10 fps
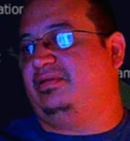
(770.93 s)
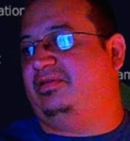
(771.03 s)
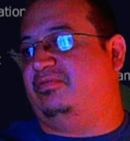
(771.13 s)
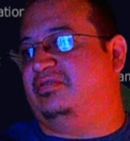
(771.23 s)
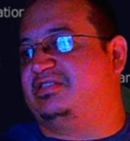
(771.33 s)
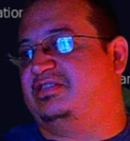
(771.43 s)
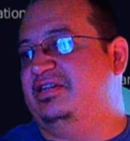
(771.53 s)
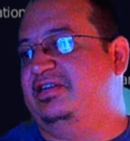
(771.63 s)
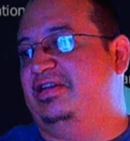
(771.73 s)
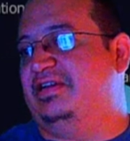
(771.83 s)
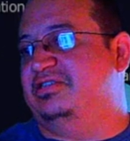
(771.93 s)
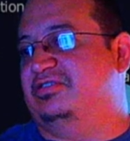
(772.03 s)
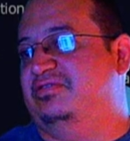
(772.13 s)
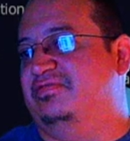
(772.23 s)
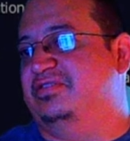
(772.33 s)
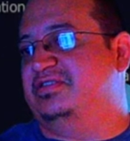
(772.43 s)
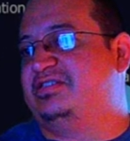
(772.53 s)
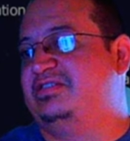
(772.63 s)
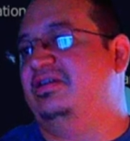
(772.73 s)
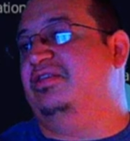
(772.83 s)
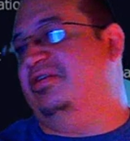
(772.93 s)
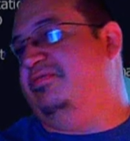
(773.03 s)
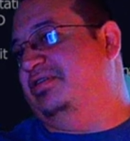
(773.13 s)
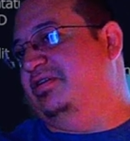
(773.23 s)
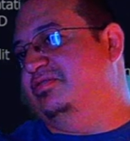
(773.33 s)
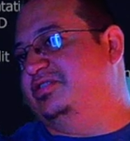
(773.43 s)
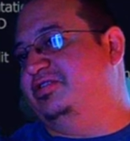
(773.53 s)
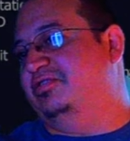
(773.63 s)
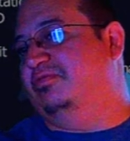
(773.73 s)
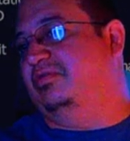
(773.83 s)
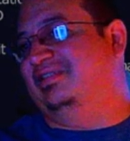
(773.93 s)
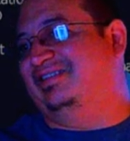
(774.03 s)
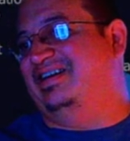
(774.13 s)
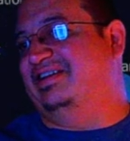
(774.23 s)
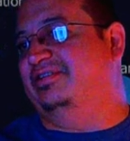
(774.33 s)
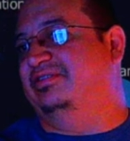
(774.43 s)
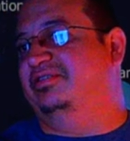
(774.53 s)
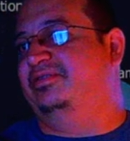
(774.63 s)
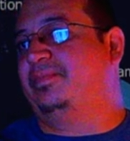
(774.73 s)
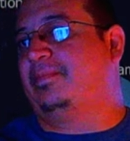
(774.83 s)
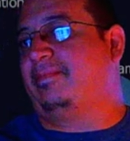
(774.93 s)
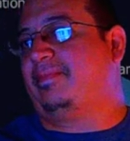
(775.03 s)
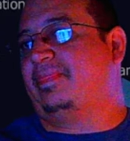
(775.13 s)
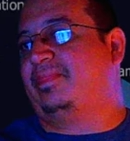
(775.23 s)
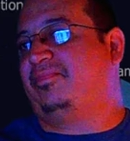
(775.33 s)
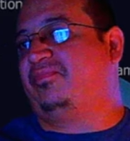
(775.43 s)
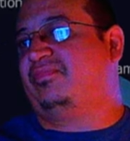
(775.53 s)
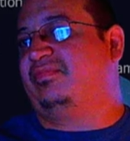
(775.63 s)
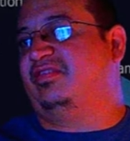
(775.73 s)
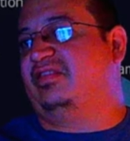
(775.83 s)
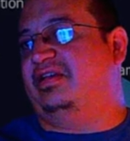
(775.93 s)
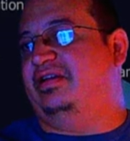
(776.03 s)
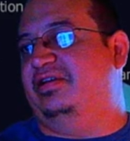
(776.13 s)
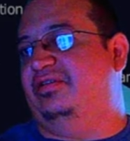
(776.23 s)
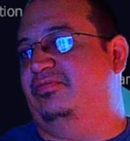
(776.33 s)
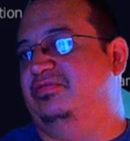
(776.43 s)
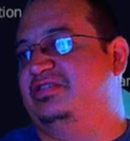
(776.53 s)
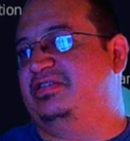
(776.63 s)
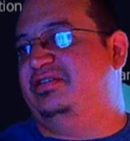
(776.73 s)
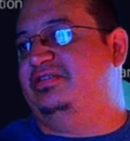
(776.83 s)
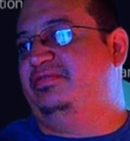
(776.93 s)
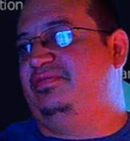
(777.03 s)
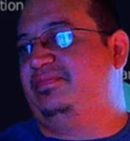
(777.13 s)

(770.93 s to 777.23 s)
You want steady hands on this. And then we go to light gun. And once again,